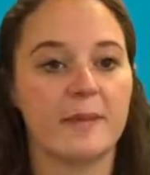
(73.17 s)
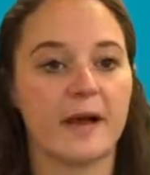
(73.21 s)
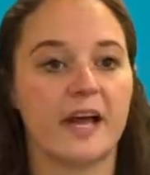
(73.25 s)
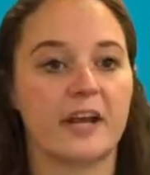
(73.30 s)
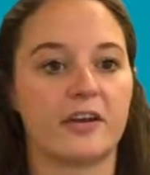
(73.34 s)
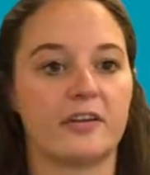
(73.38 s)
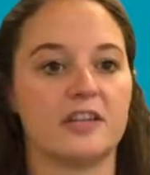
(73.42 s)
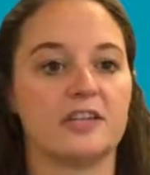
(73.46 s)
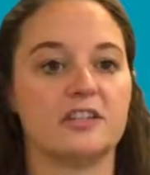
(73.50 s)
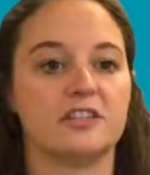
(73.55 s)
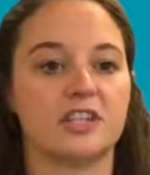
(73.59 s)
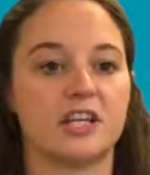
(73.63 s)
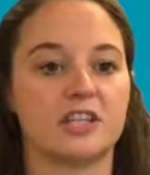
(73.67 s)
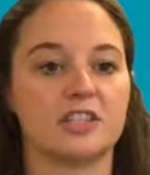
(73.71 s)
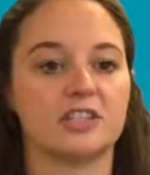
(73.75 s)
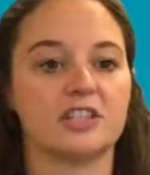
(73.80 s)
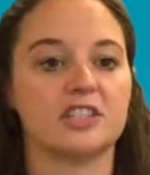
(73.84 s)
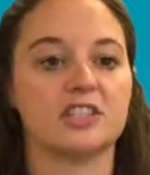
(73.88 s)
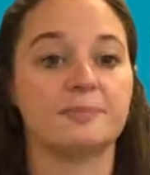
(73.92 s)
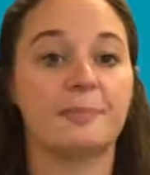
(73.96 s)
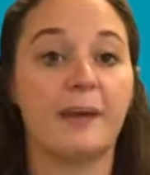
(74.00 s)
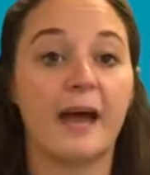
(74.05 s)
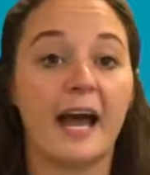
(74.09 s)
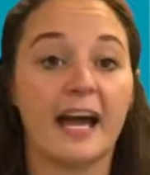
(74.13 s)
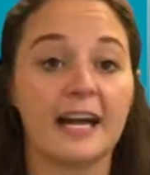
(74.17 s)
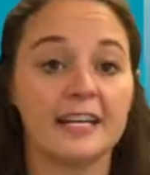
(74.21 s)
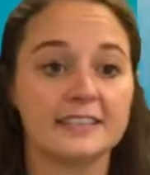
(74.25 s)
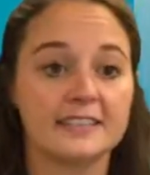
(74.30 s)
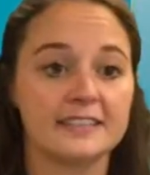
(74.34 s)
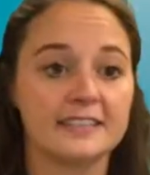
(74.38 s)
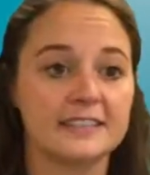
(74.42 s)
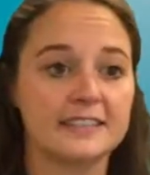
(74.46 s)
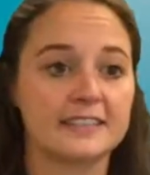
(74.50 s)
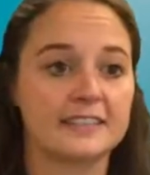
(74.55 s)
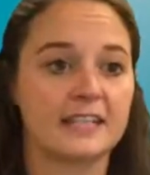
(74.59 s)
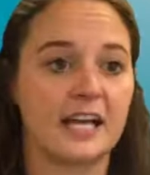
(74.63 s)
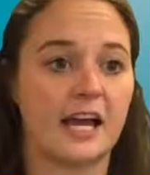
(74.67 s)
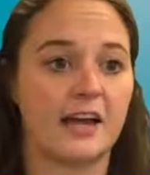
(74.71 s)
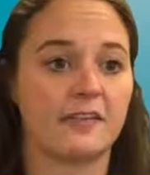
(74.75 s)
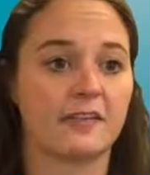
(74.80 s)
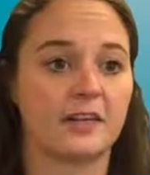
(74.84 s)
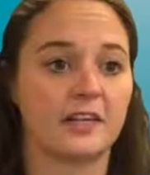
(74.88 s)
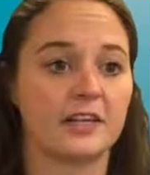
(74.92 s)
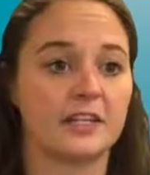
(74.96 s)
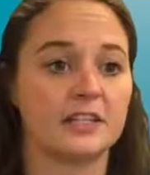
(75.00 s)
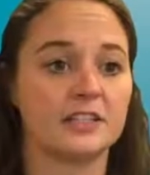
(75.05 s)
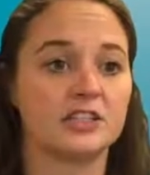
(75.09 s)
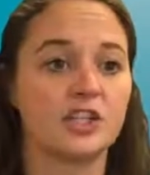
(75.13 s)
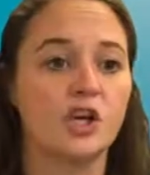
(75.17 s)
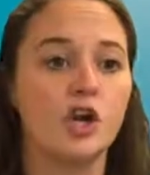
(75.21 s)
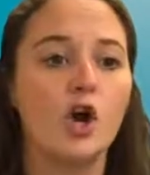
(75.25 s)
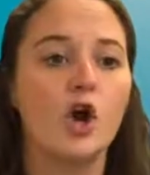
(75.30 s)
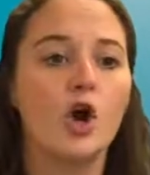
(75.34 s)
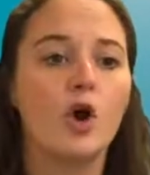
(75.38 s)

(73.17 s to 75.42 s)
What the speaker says: battery ingestions past the esophagus